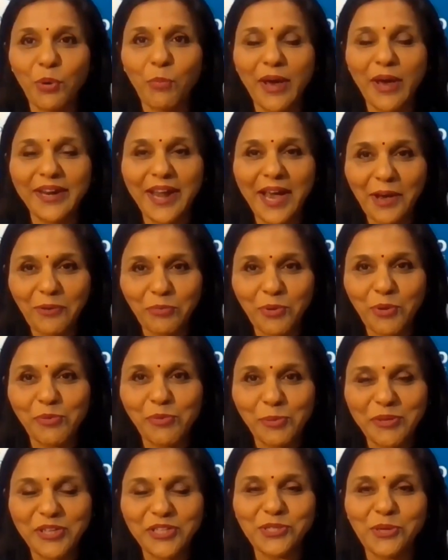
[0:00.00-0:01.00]
your 1 hour, we
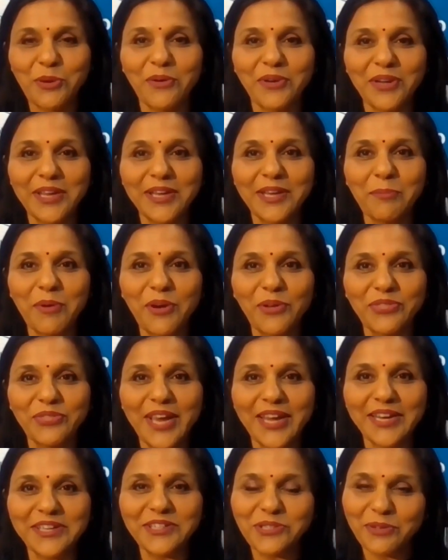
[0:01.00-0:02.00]
will be talking
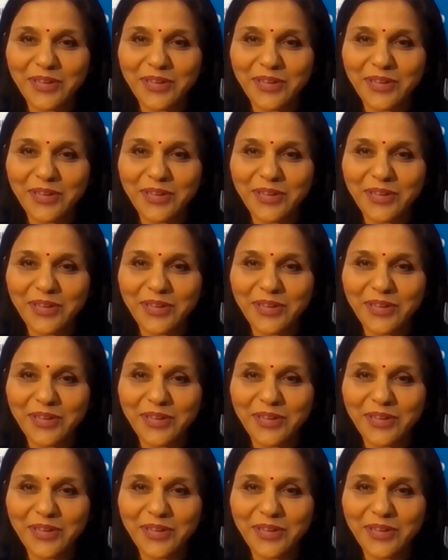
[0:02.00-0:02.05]
about that.